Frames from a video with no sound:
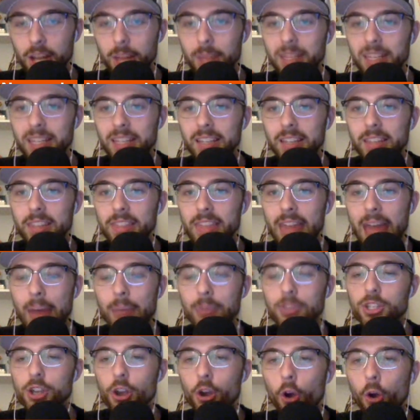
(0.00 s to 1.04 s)
I mean, that
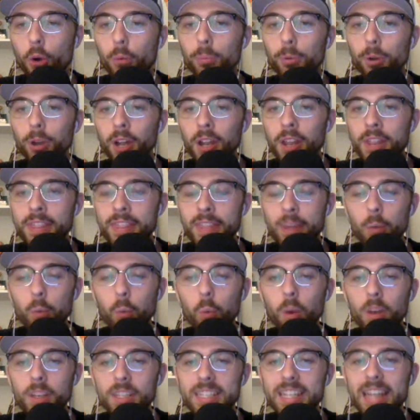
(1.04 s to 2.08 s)
was a home run that
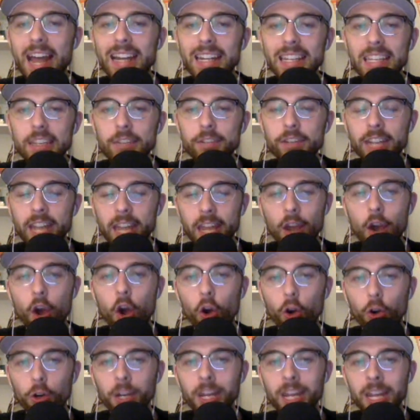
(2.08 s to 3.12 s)
was not even a
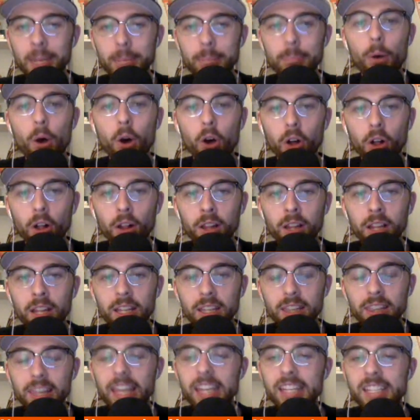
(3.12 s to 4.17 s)
hard hit ball.
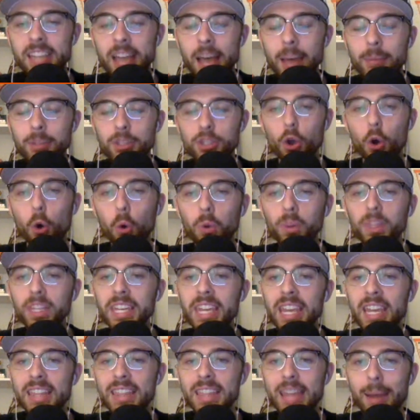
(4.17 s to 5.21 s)
Lane Thomas only
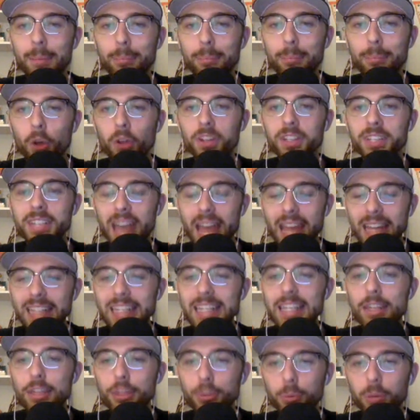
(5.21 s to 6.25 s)
hit that ball
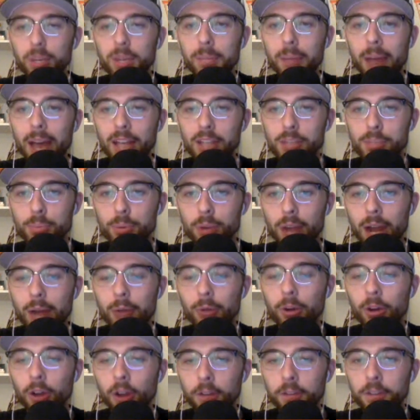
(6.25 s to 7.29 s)
93 miles per
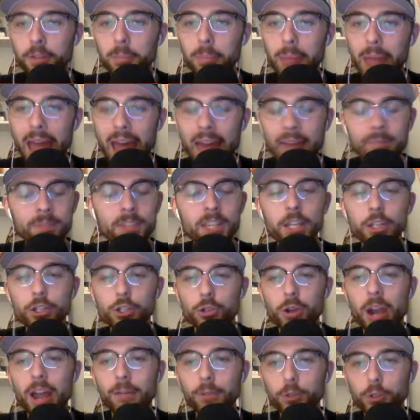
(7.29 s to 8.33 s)
hour off the bat,
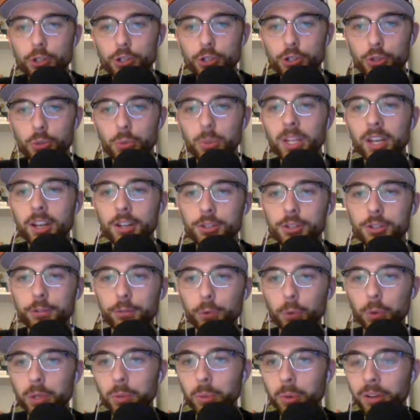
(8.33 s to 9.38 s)
traveled just
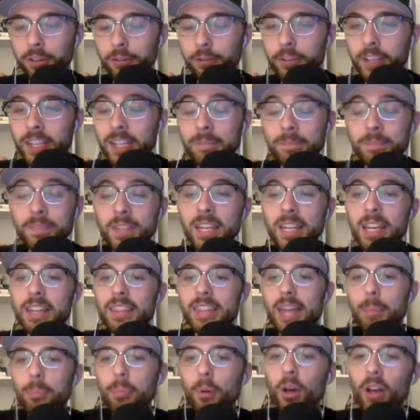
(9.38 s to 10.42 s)
341 feet.
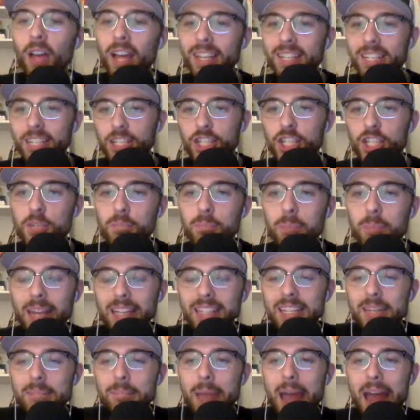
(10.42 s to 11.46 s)
That ball had an
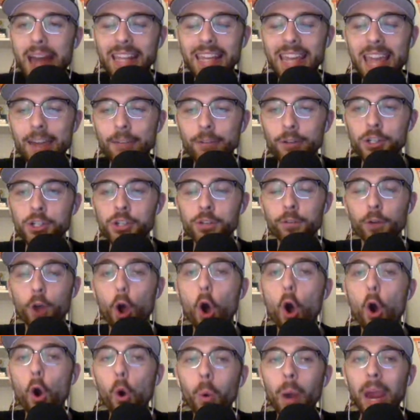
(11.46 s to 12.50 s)
expected batting average of
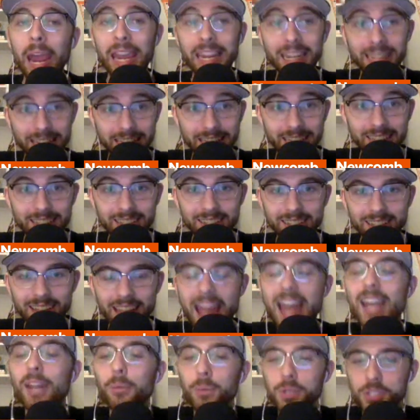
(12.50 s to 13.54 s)
080,
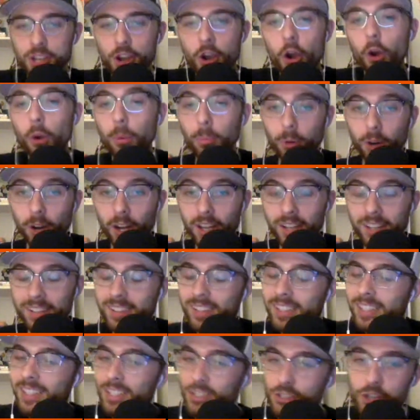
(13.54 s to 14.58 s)
and it was a home run.
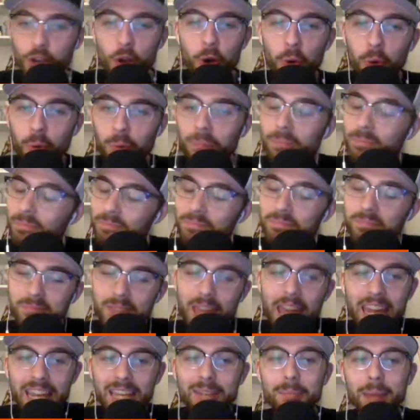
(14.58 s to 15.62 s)
So
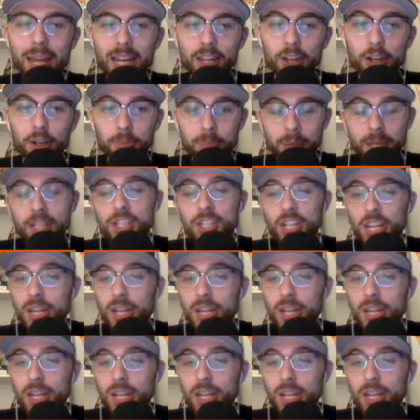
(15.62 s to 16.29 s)
Akin made a good pitch.